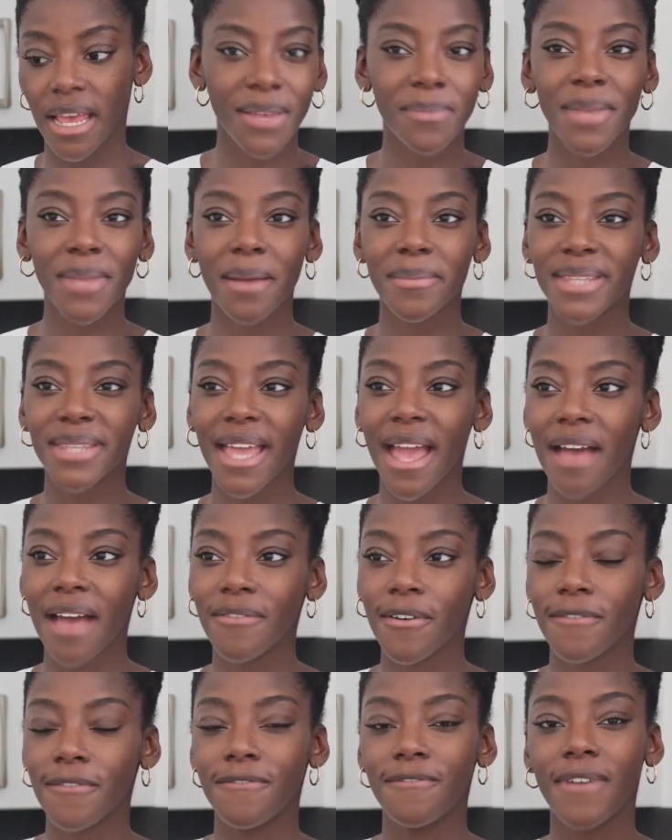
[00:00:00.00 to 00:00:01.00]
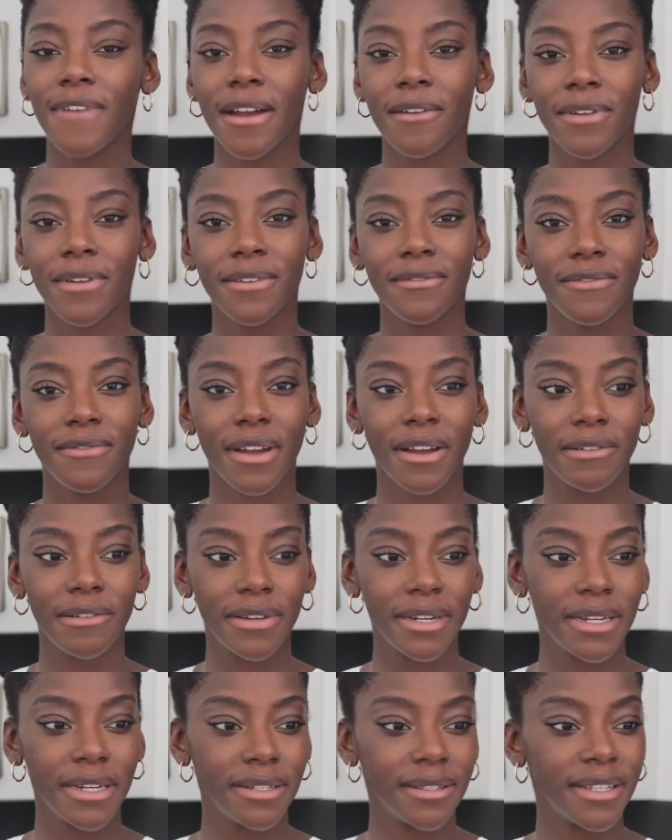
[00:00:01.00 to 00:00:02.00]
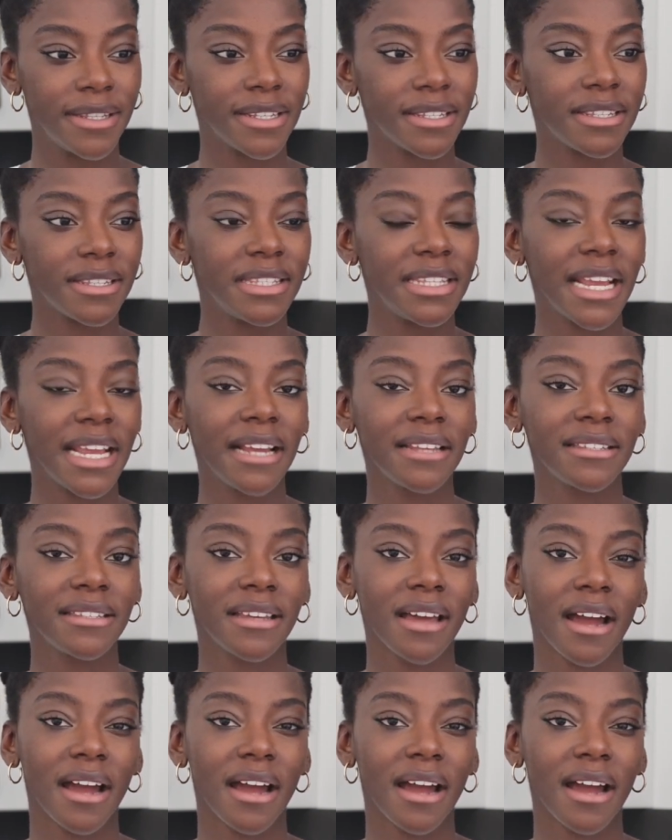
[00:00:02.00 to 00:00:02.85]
Sometimes they have a very, very distinct